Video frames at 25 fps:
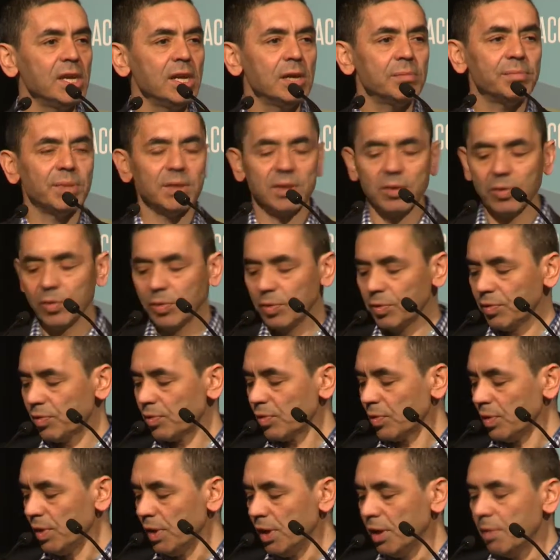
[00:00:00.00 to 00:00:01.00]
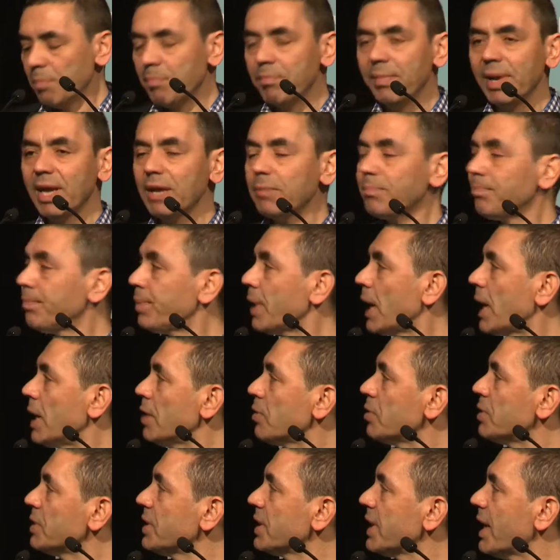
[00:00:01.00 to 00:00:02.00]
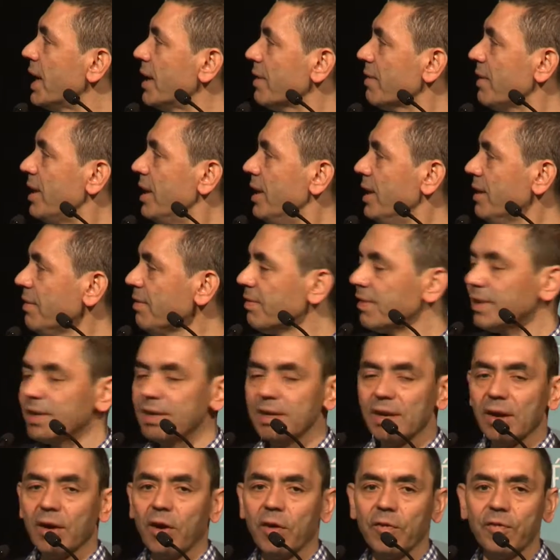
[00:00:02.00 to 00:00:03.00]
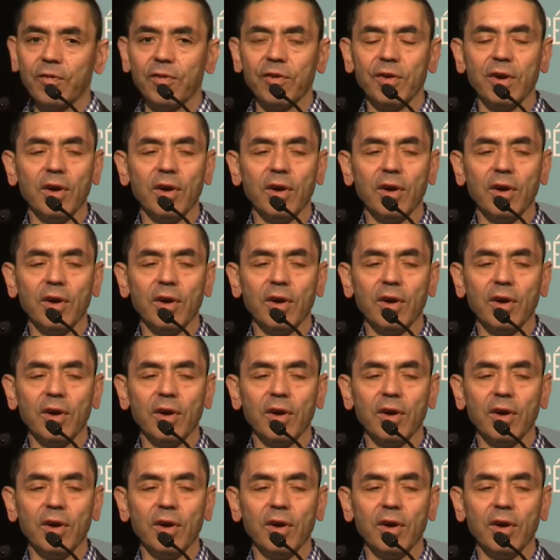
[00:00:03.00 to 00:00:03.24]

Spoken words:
but also make prioritized list of